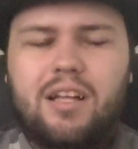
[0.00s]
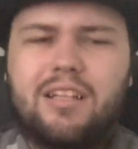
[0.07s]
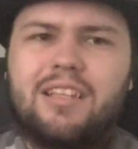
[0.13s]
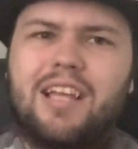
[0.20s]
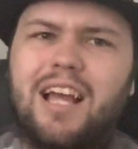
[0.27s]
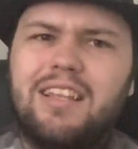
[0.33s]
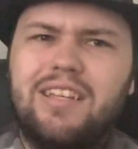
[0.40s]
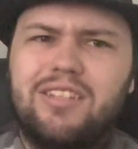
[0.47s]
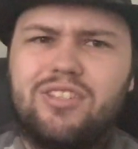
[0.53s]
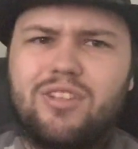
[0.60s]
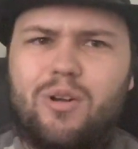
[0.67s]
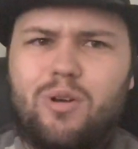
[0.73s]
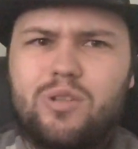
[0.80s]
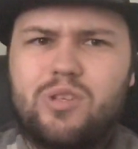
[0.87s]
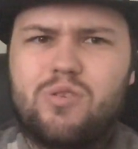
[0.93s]
Kathy's
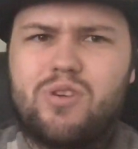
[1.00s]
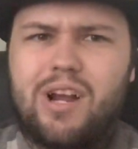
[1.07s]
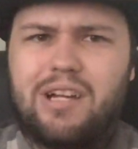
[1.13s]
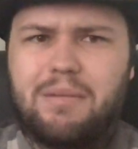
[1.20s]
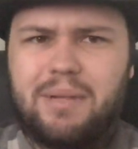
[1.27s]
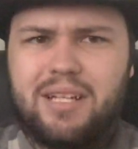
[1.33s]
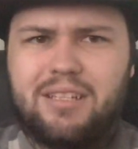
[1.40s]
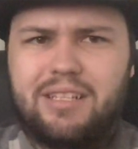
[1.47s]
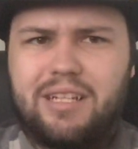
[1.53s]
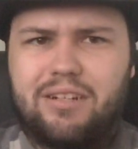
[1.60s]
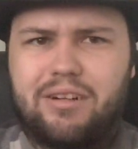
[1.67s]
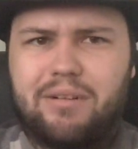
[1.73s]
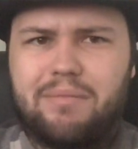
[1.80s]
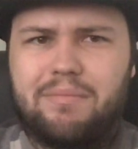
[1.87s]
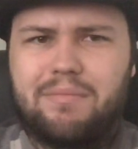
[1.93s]
also trying to be a
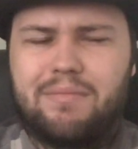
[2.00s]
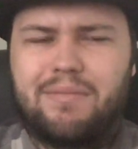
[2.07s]
leader.